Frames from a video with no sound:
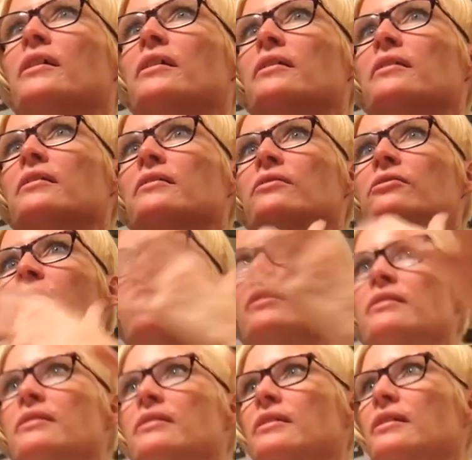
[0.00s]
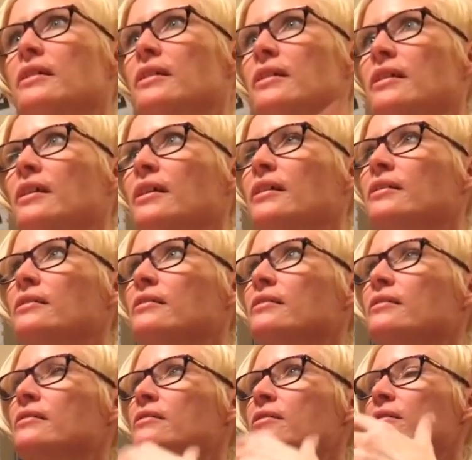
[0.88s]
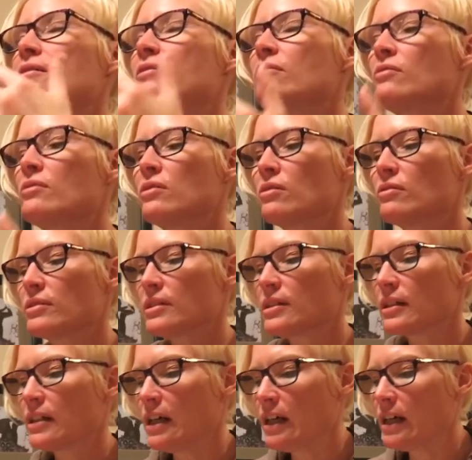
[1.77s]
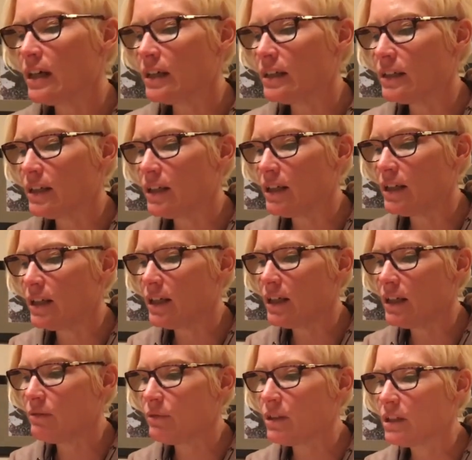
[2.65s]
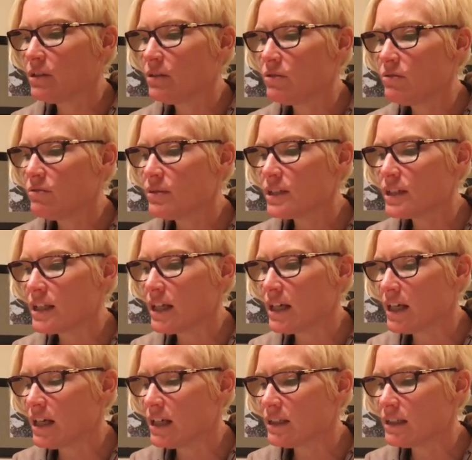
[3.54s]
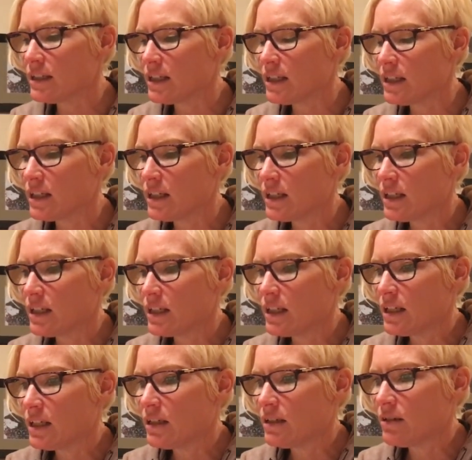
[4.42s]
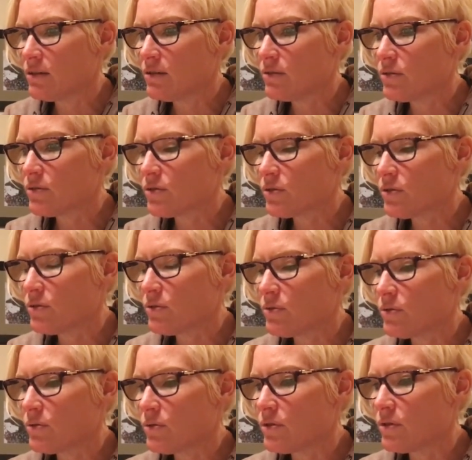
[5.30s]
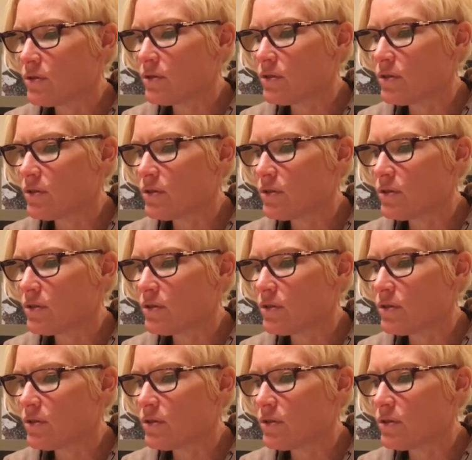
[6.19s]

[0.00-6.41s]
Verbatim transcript: and trusting and just so close to God, and we lose that. So